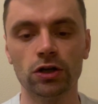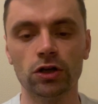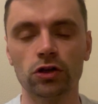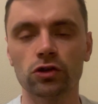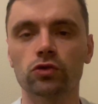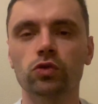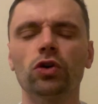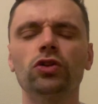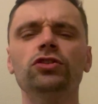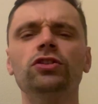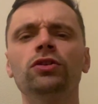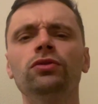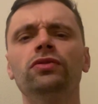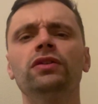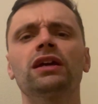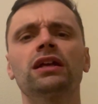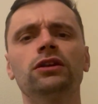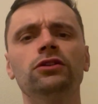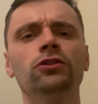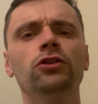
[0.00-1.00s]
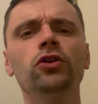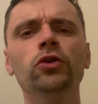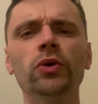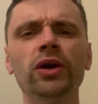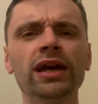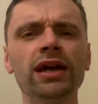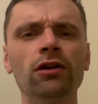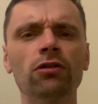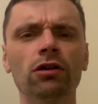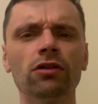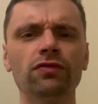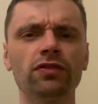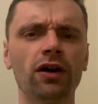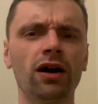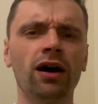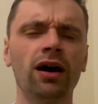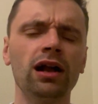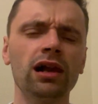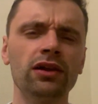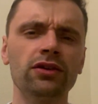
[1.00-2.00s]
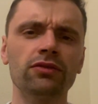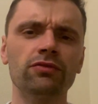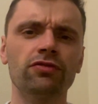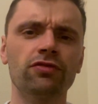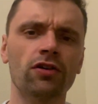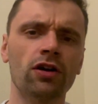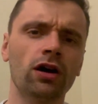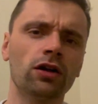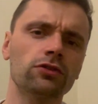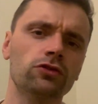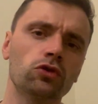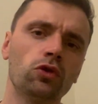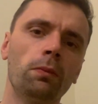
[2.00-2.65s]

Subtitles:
So what do you think? New era for Ireland and France,